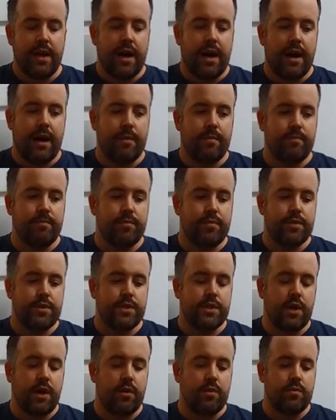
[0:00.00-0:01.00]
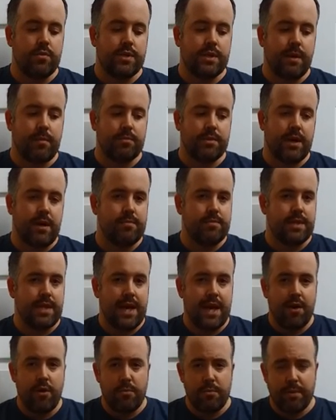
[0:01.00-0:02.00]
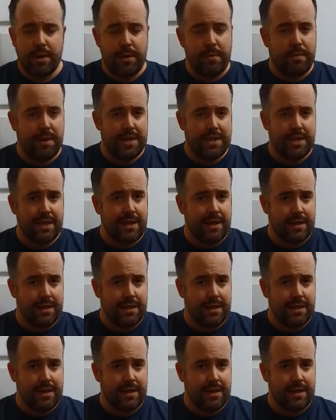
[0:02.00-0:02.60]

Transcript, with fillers: Um, so sometimes there I'm competing